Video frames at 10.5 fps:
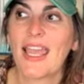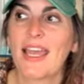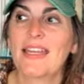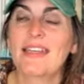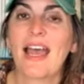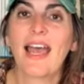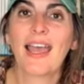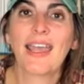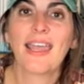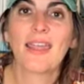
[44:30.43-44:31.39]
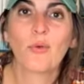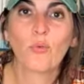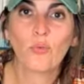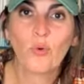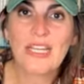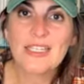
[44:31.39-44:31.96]
and I
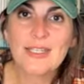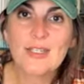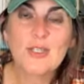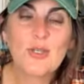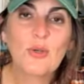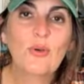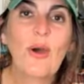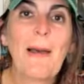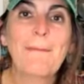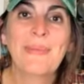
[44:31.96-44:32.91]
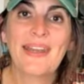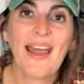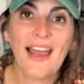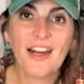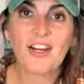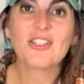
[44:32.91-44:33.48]
went to
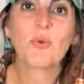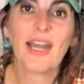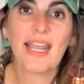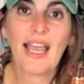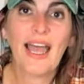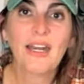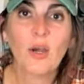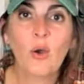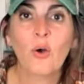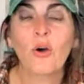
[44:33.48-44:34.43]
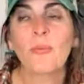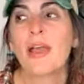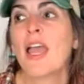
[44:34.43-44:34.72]
Menards when I got home,